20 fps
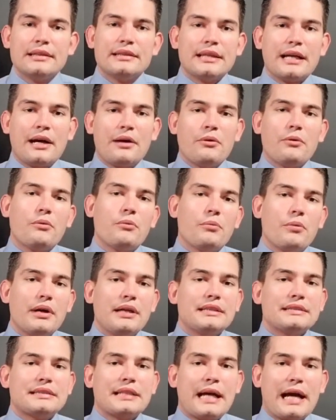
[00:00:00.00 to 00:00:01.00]
Now,
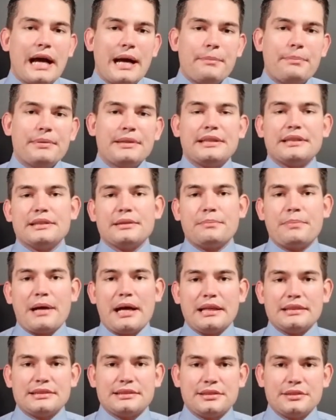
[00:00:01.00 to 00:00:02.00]
what has happened in the
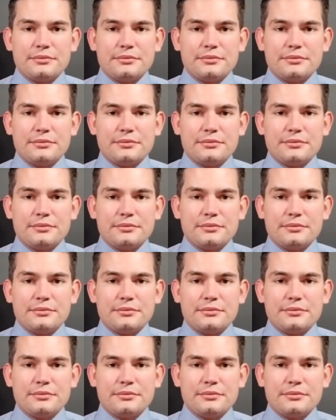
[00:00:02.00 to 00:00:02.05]
past